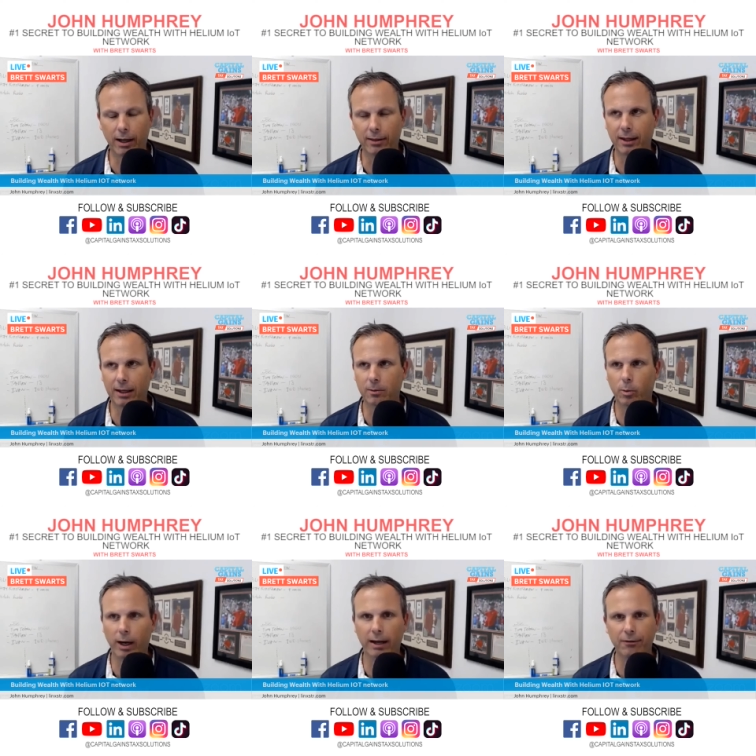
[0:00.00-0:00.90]
I think
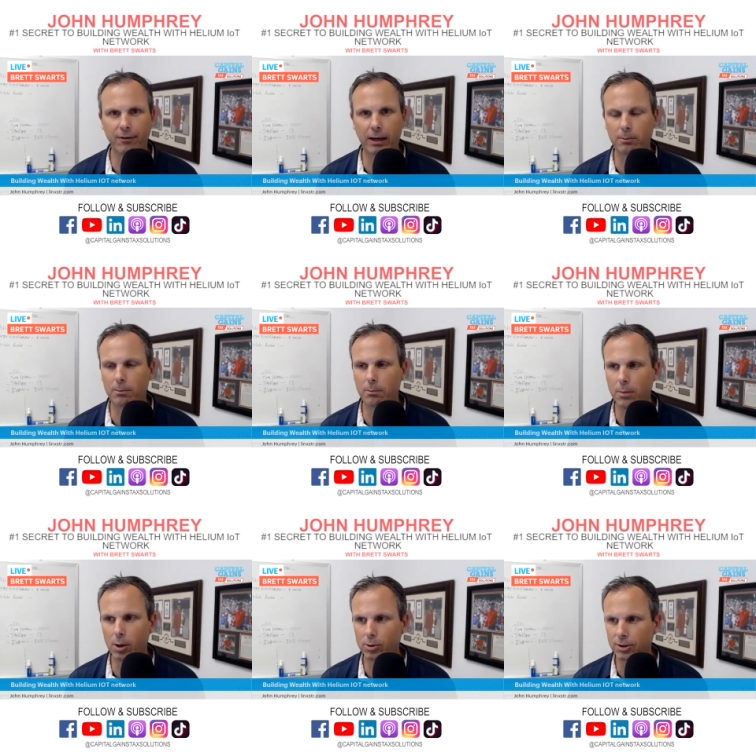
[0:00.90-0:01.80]
what I
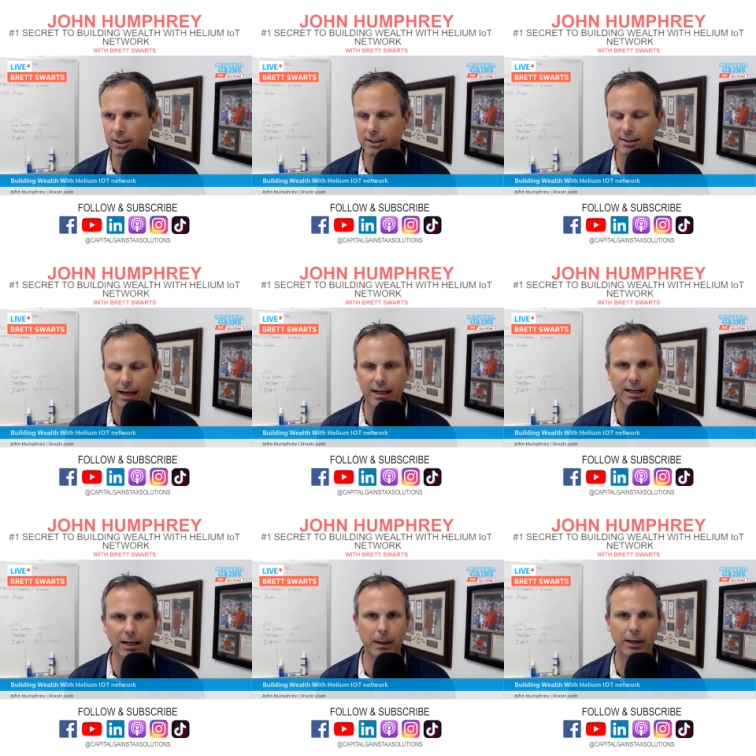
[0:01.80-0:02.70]
found most
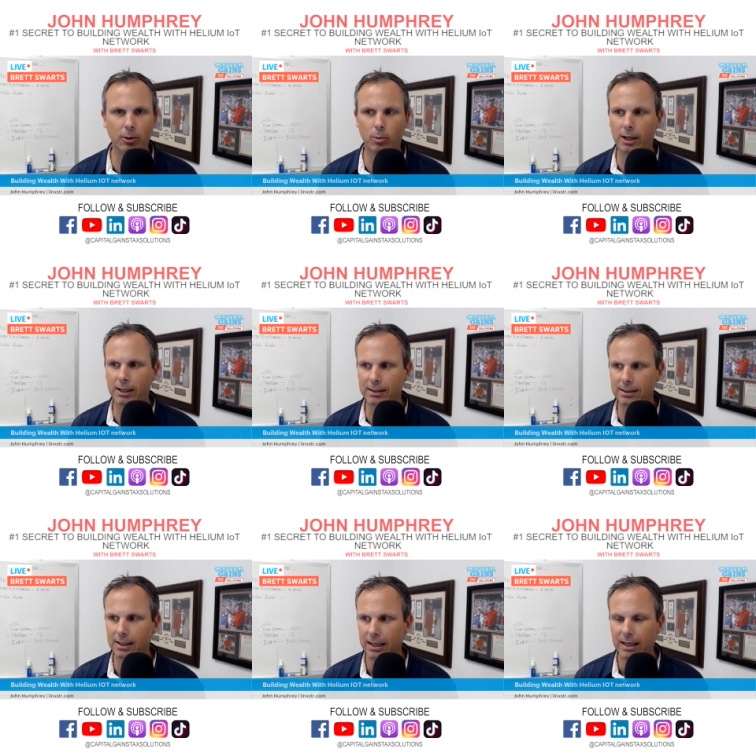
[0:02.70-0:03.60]
exciting about
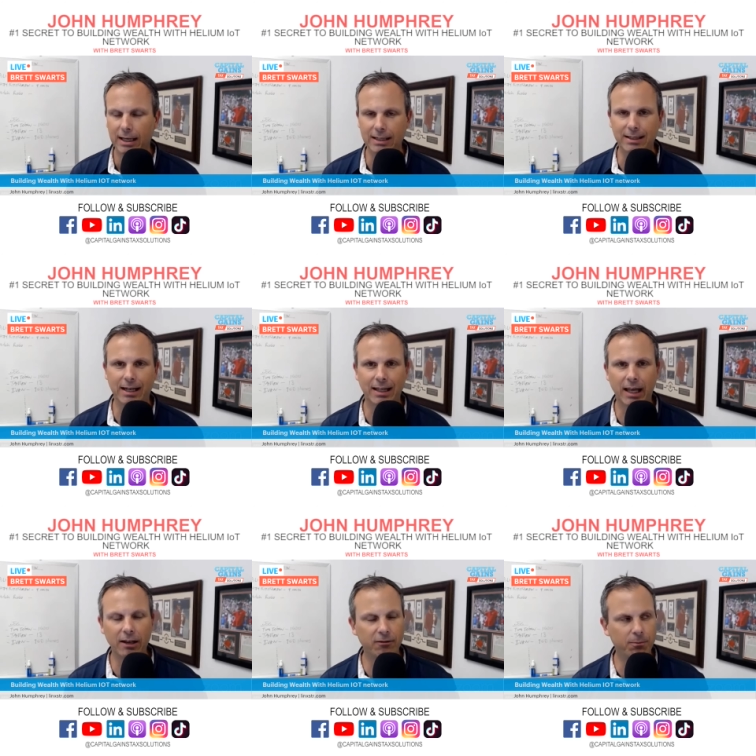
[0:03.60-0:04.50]
it is that it
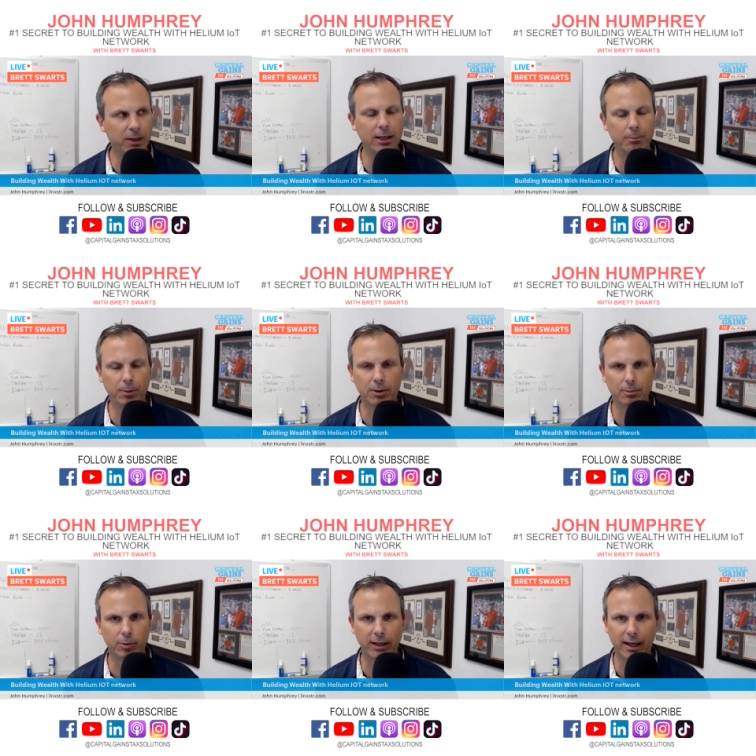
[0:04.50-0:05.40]
gave
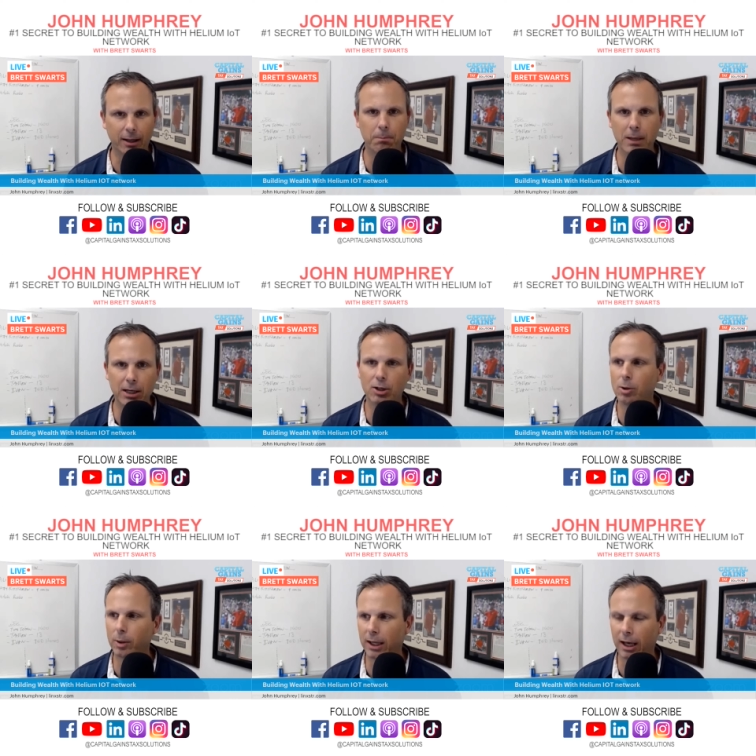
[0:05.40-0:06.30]
people, Brett, like me and
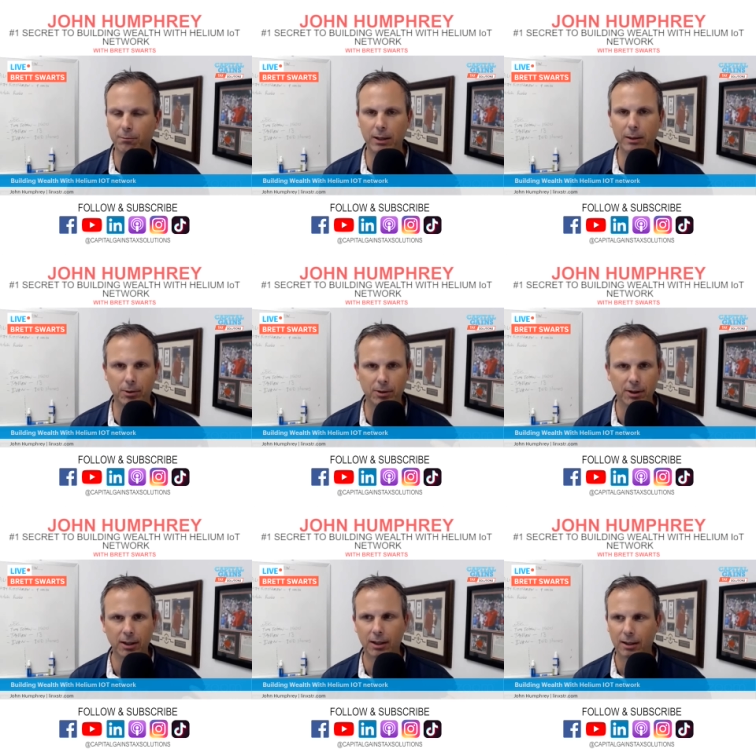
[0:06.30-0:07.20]
you, it gave
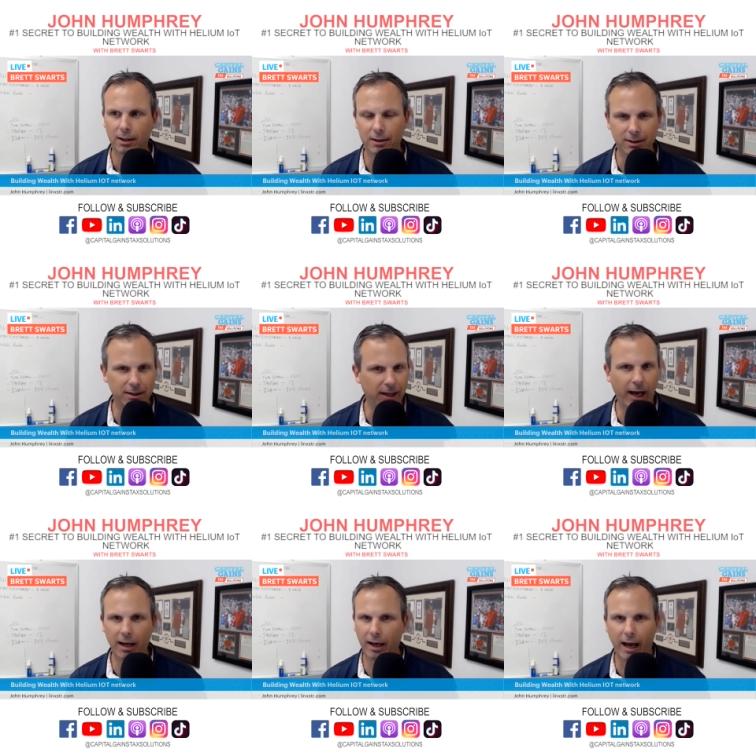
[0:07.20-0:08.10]
people,
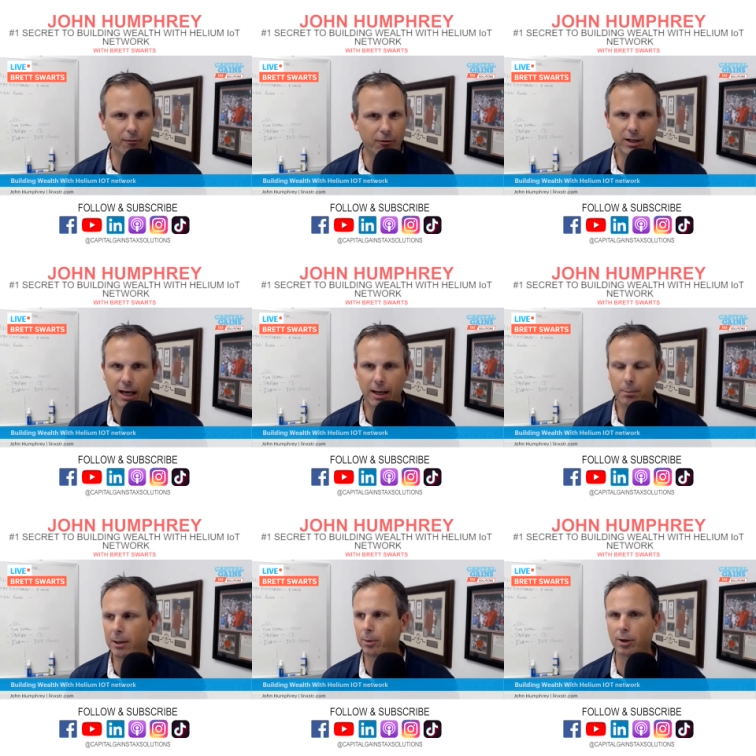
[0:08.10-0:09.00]
everyday
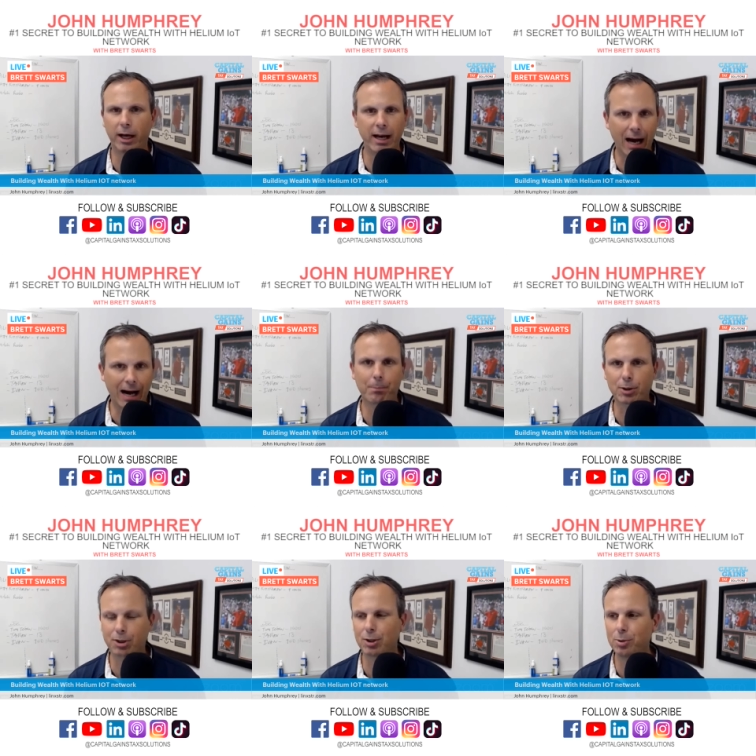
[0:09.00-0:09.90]
people, an
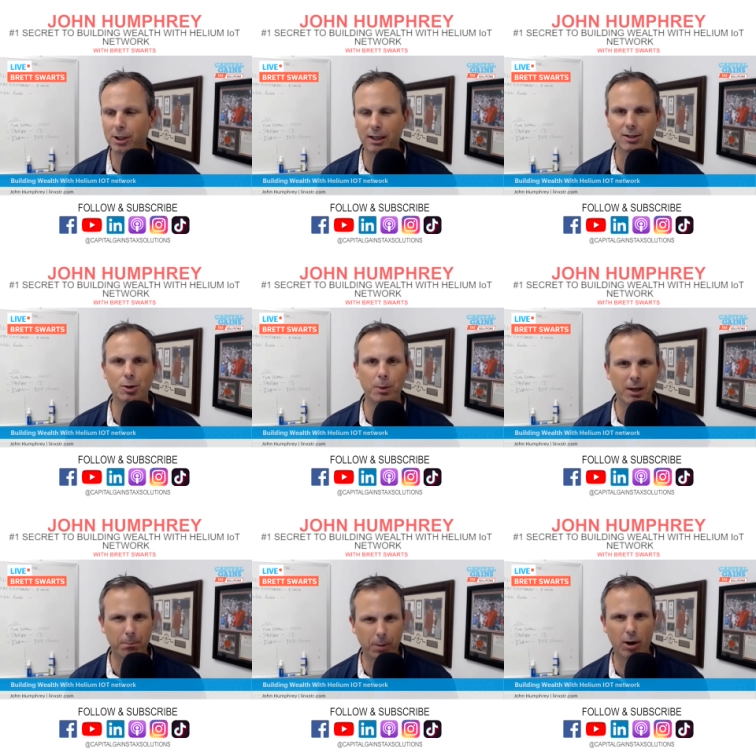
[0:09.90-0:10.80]
opportunity to
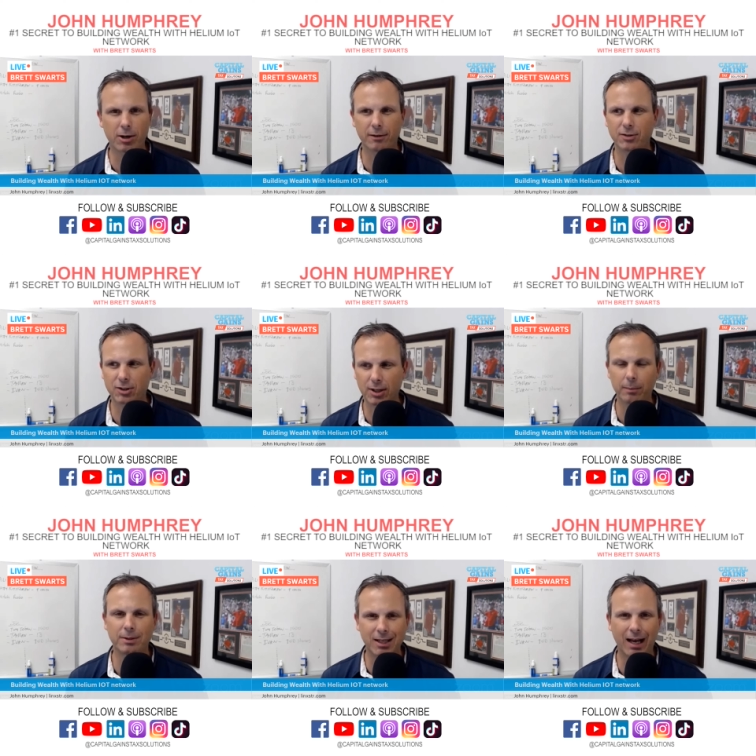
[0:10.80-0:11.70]
be a part of
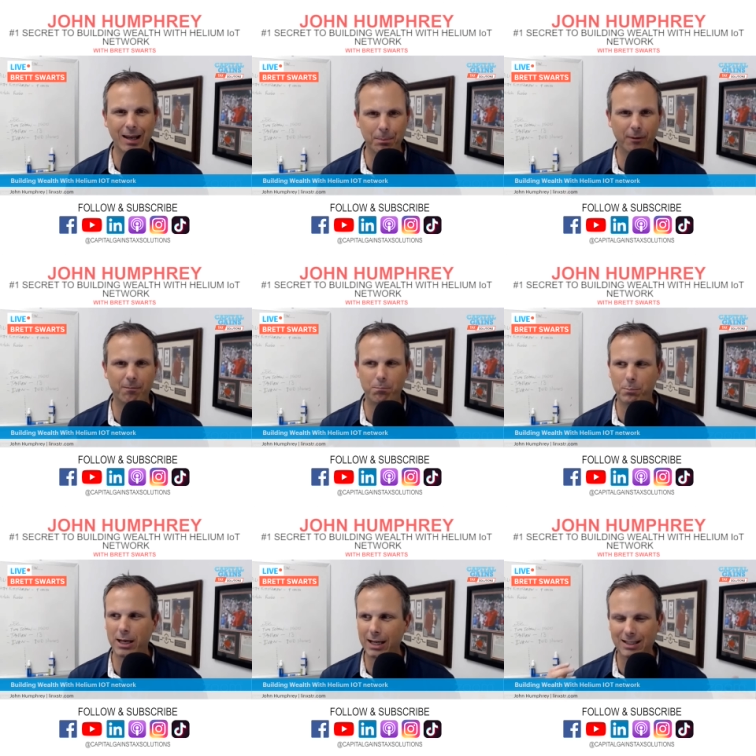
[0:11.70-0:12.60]
some type of
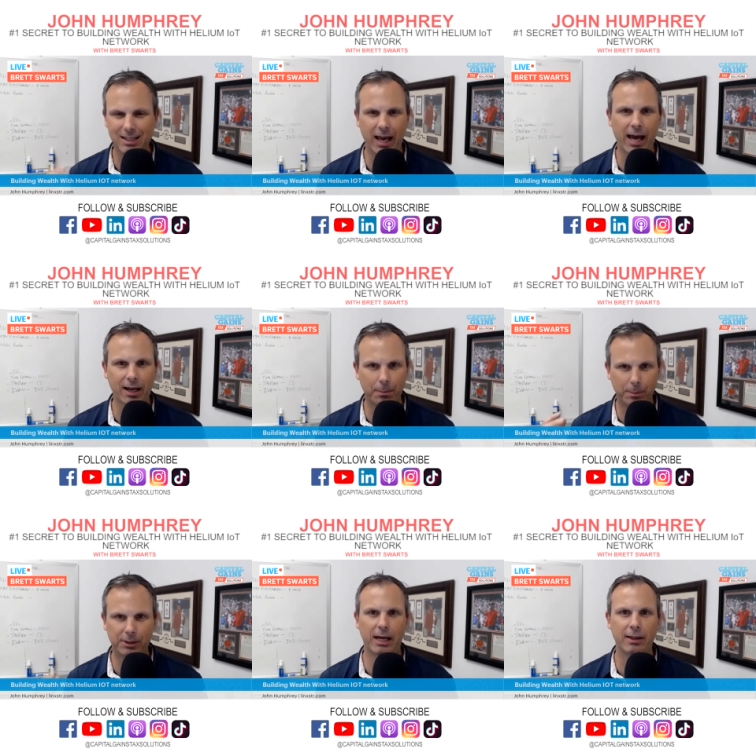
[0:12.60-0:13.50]
big tech
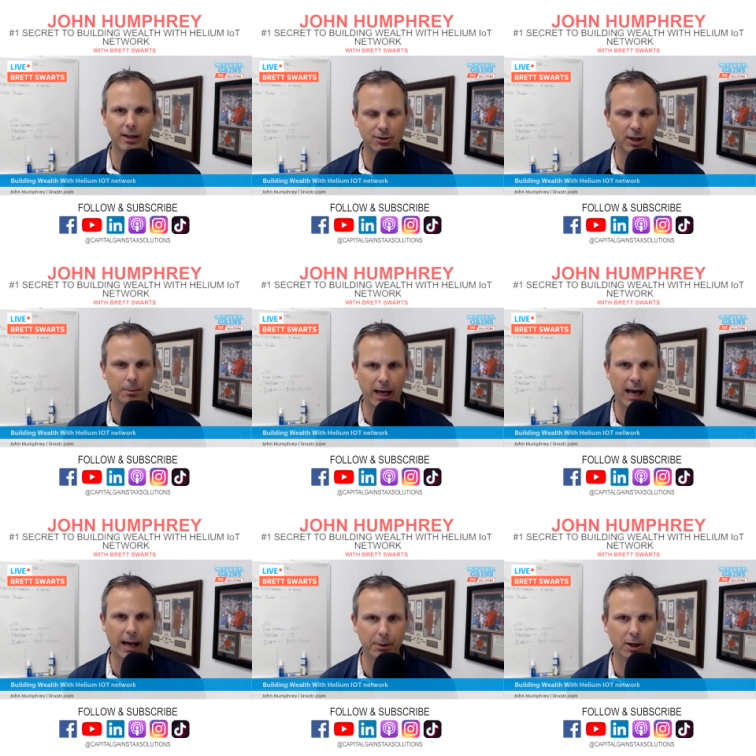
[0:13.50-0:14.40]
play that's going to be
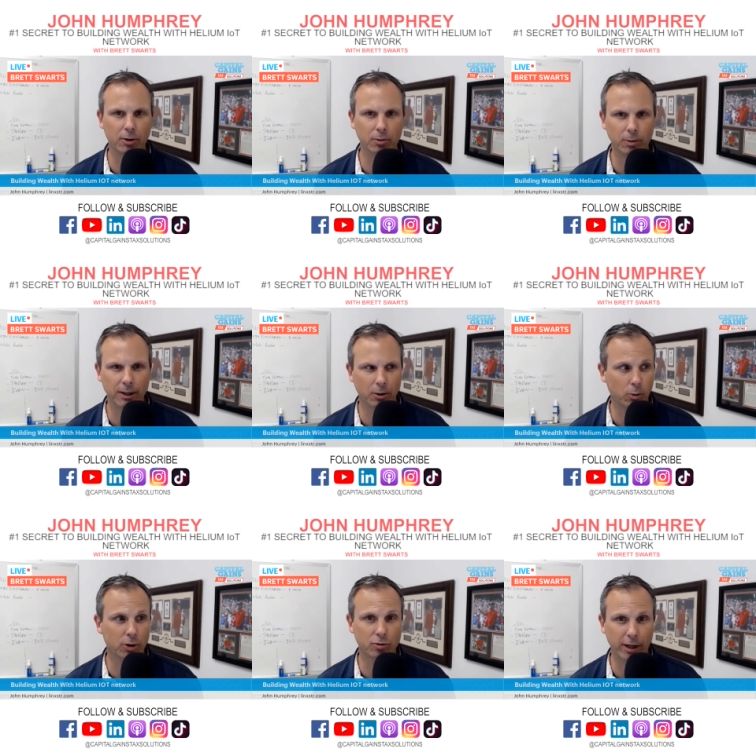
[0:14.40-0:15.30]
happening in the
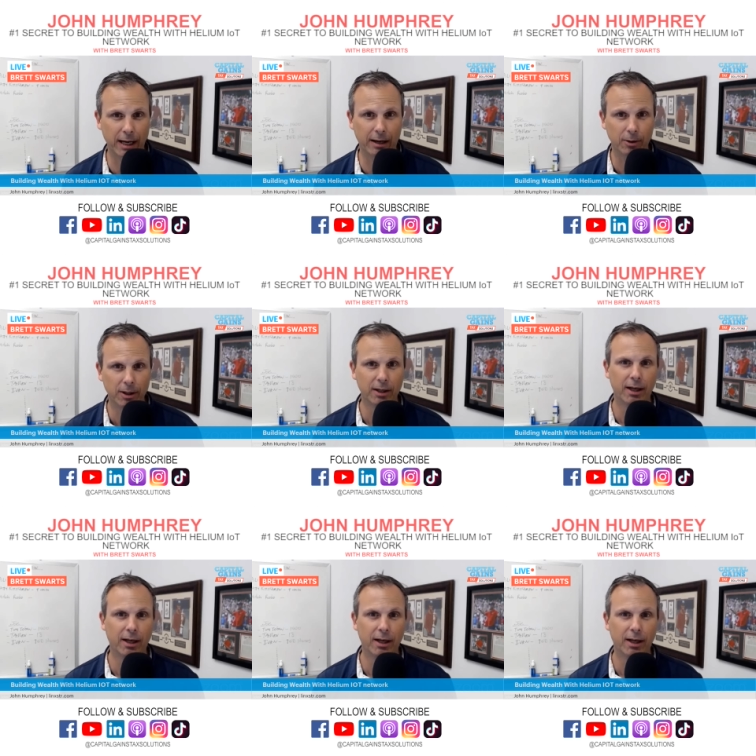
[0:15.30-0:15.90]
world right now.